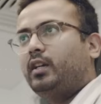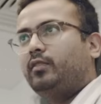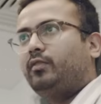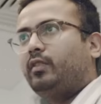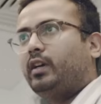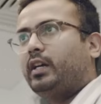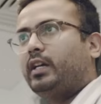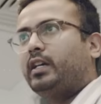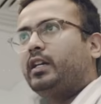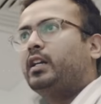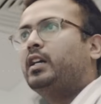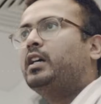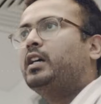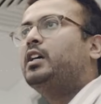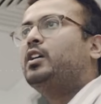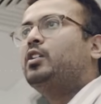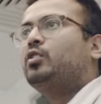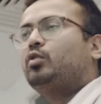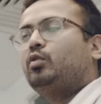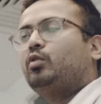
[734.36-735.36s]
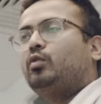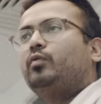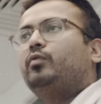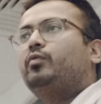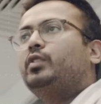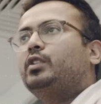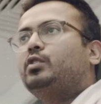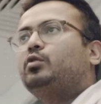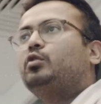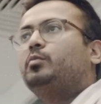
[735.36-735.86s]
Yeah, this is something that we
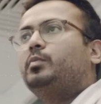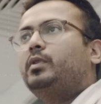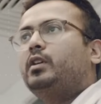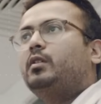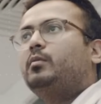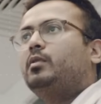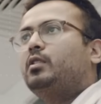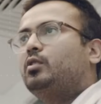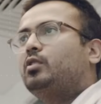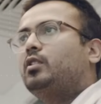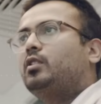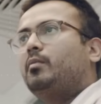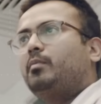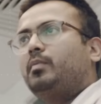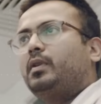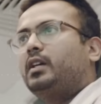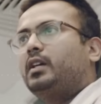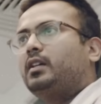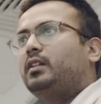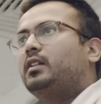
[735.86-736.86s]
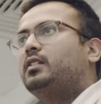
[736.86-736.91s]
are really excited